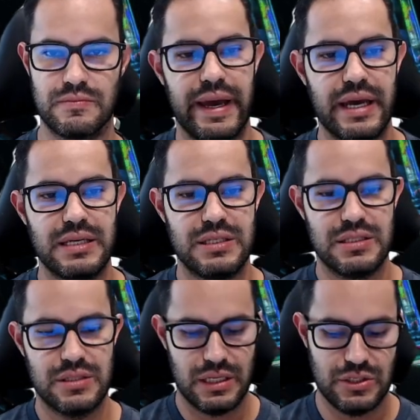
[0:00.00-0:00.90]

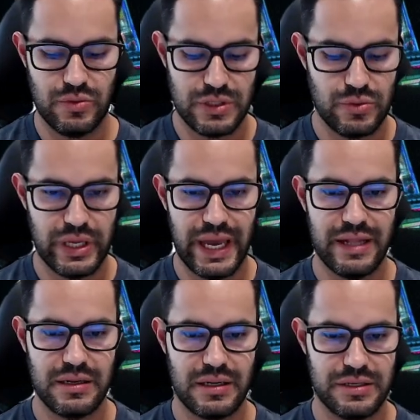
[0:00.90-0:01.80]
As soon as we add
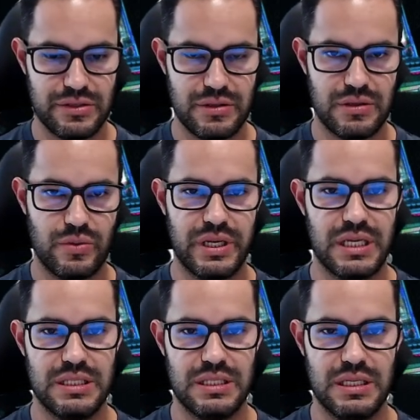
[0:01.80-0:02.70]
the cluster, we
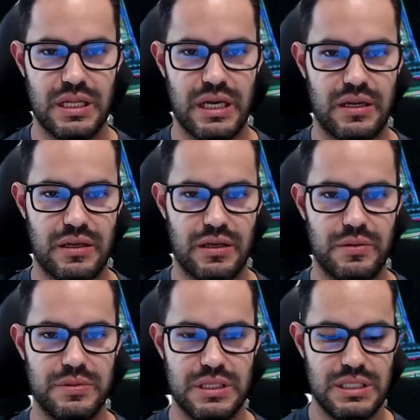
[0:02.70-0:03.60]
can see that
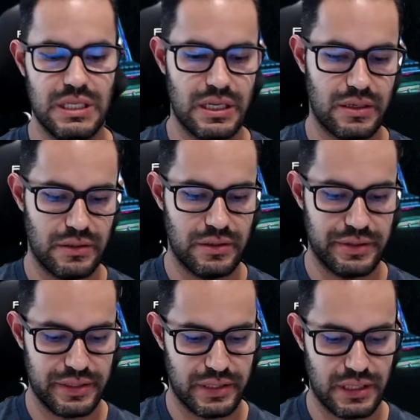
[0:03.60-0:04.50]
kubectl,
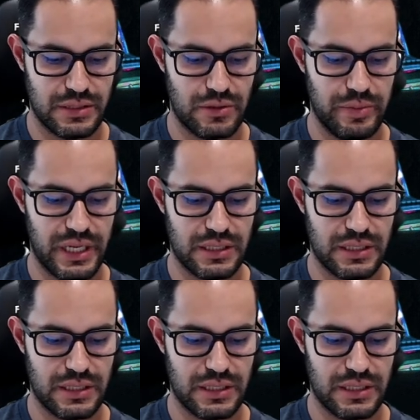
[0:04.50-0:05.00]
let's go back